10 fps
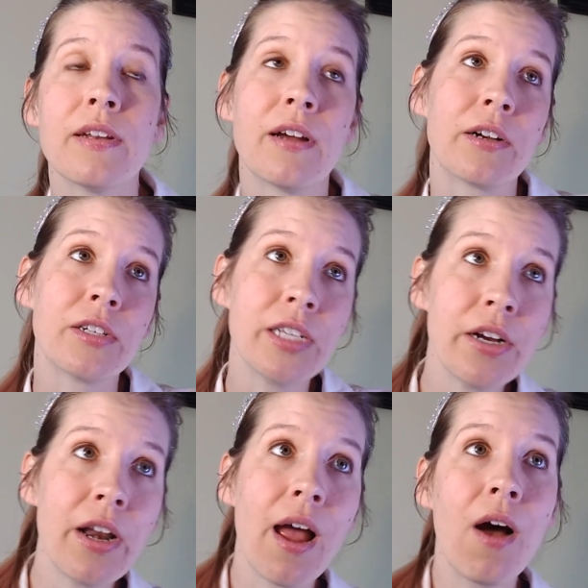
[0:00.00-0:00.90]
doctor's
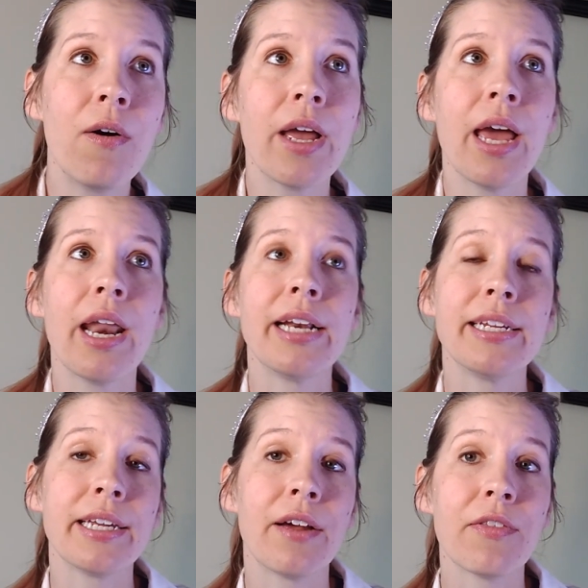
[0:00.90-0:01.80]
here now and I
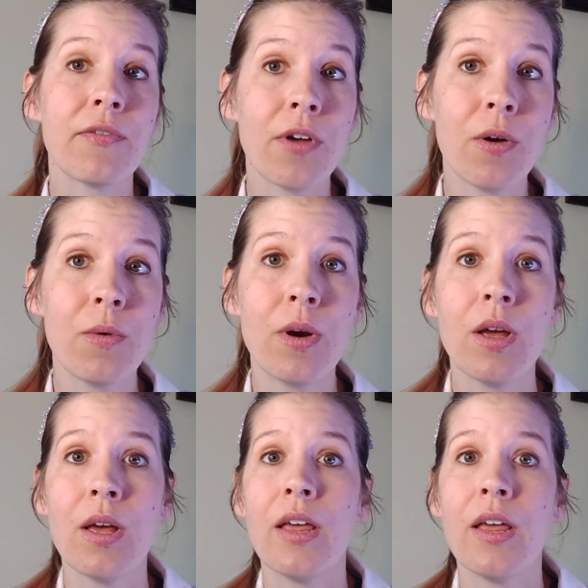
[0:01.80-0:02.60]
need to get off the phone,